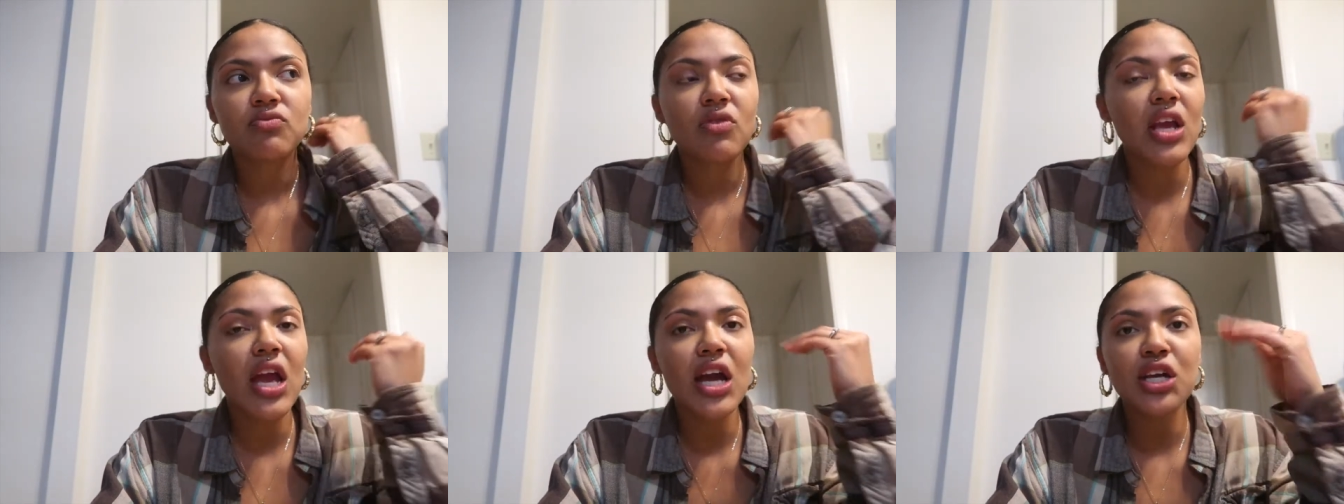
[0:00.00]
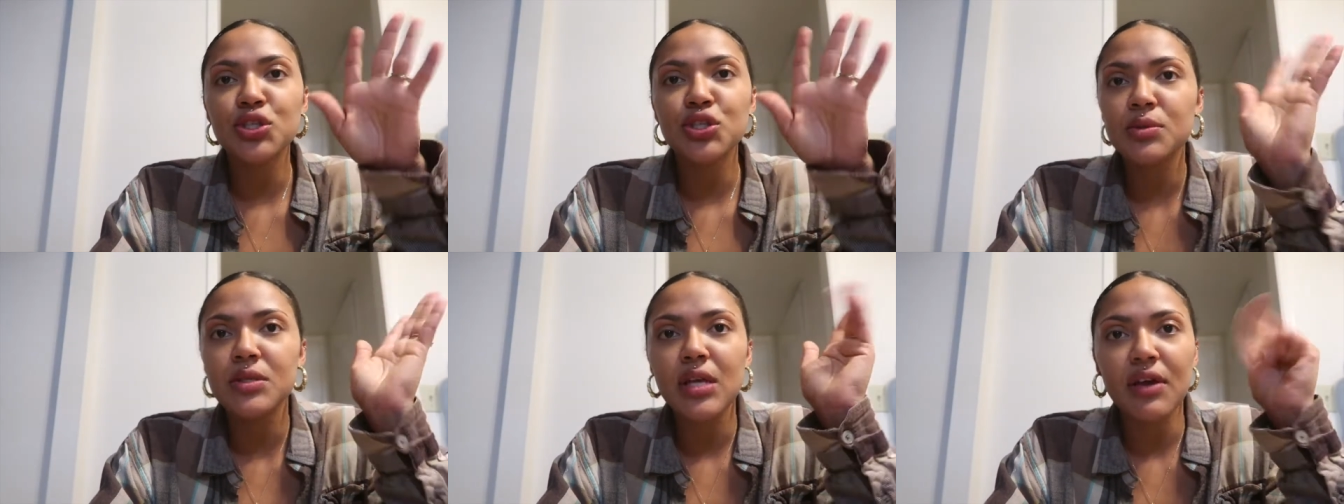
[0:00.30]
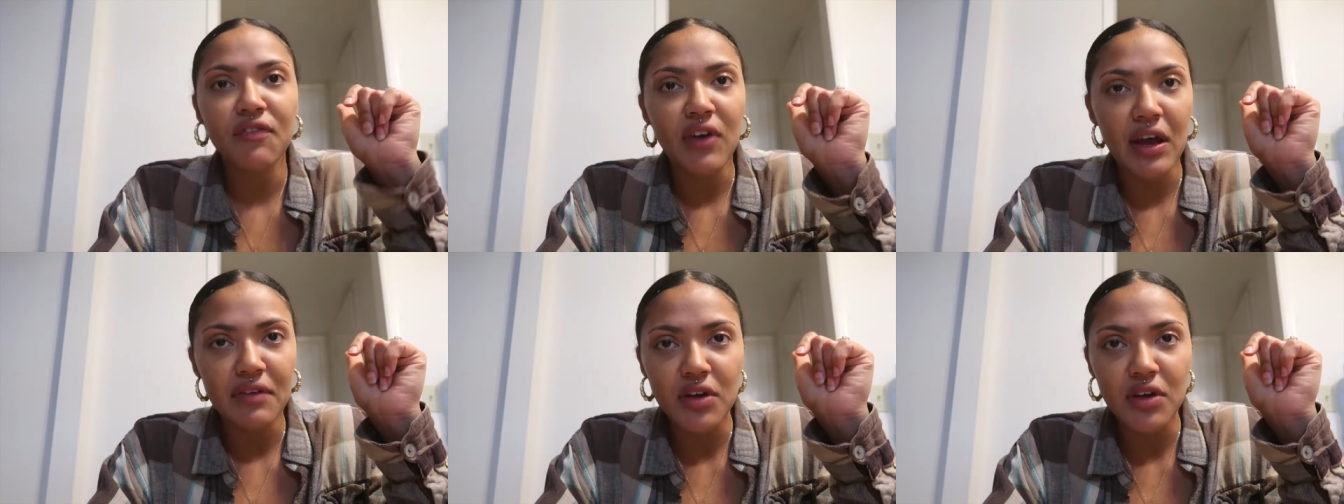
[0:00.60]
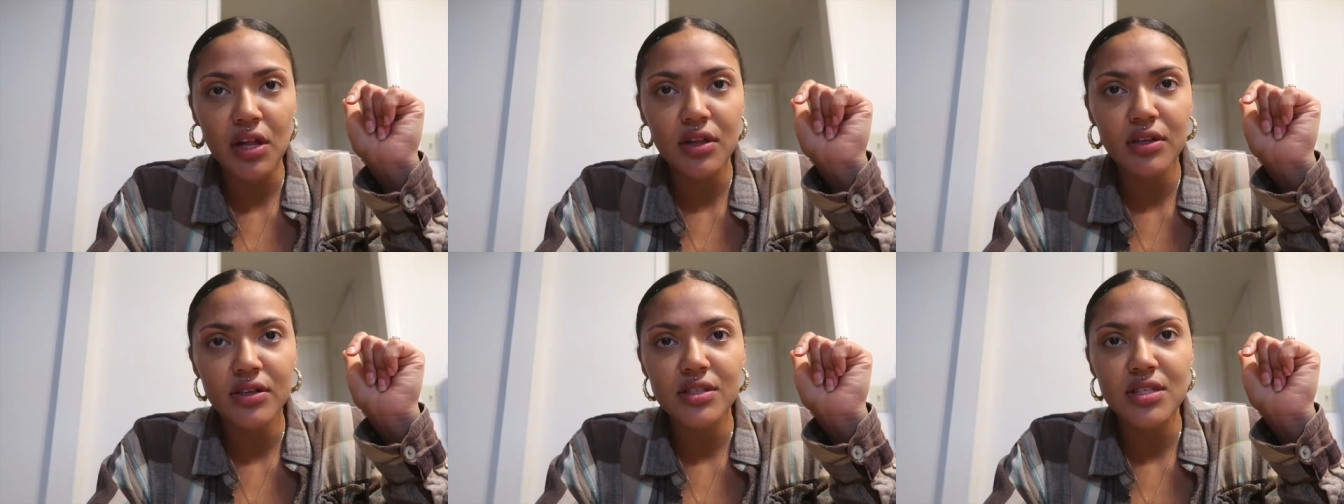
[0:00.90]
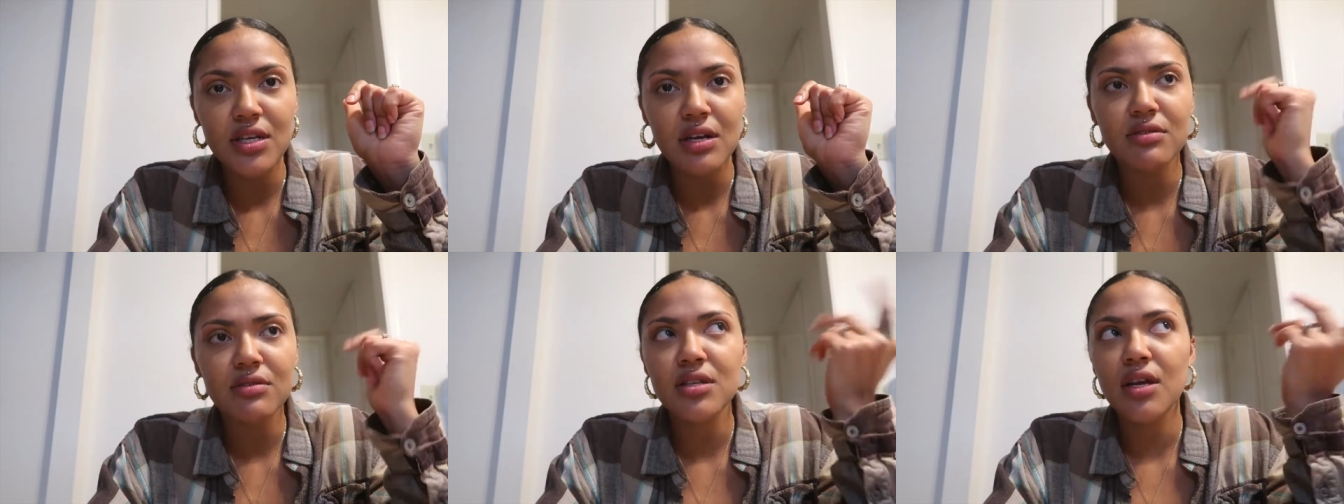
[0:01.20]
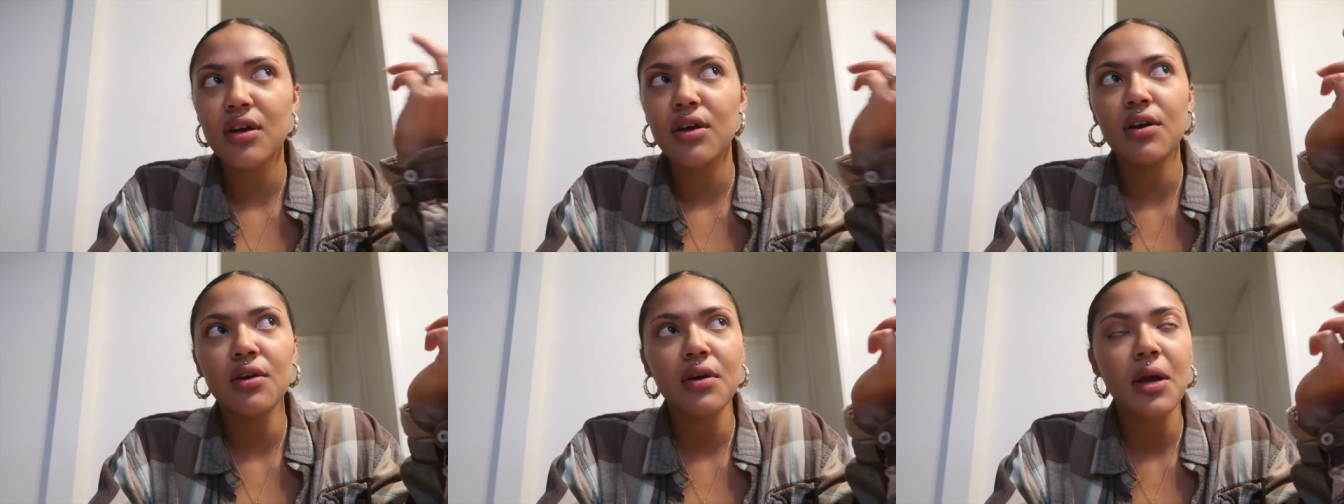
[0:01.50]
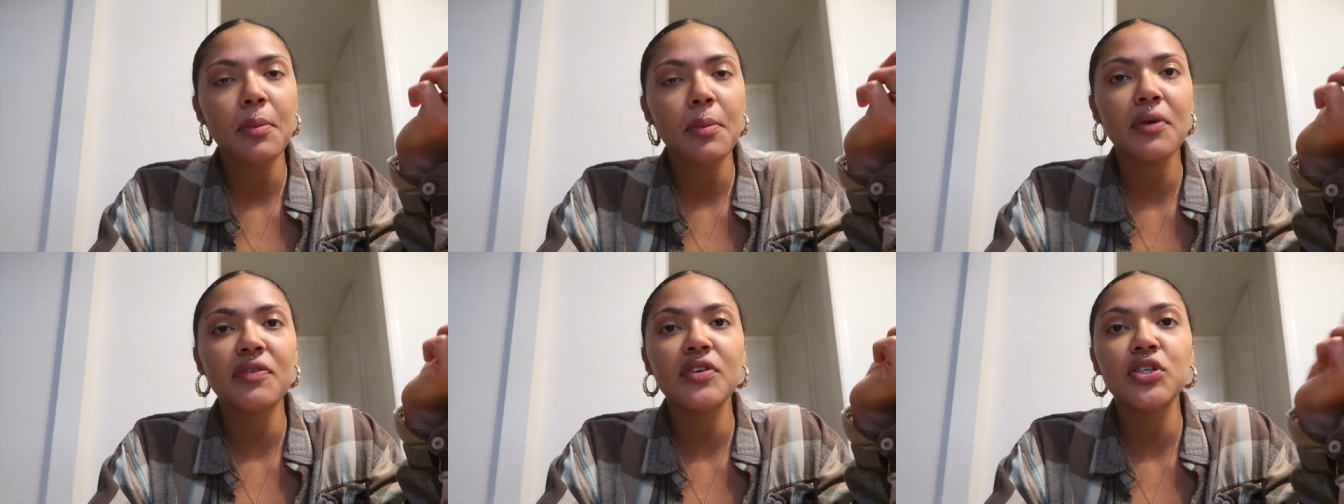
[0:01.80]
Yeah, she was like five dollars. And I was like,
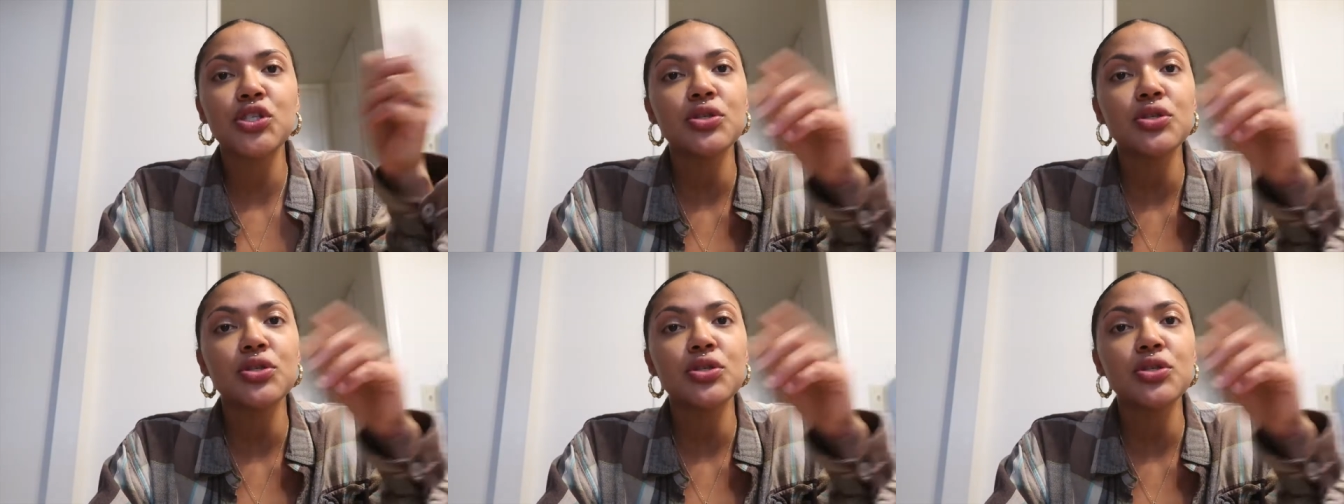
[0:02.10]
okay, perfect.